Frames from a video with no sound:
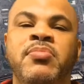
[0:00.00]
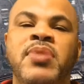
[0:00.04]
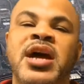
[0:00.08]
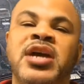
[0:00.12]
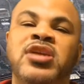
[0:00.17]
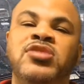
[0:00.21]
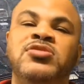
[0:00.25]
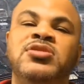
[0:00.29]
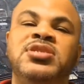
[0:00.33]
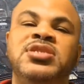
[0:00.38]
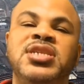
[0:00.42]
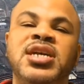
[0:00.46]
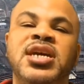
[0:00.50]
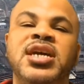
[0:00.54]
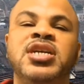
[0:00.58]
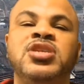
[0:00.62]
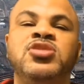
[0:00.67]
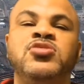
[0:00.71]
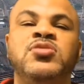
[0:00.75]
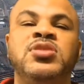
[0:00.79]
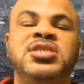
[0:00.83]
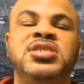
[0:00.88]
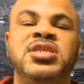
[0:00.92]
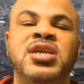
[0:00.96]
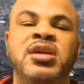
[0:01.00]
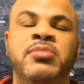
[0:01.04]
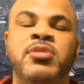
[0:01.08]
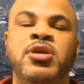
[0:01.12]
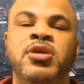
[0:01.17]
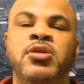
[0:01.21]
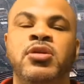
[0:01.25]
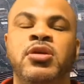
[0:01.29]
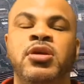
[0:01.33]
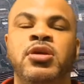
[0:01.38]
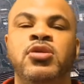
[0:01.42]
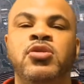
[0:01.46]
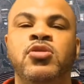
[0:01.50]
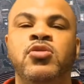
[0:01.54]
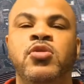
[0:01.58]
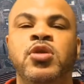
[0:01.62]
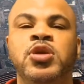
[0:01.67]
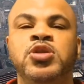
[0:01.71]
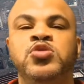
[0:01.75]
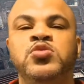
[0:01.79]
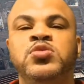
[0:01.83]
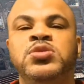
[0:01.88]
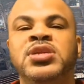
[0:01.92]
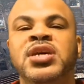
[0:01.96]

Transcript: sticking to the same area, you're going to save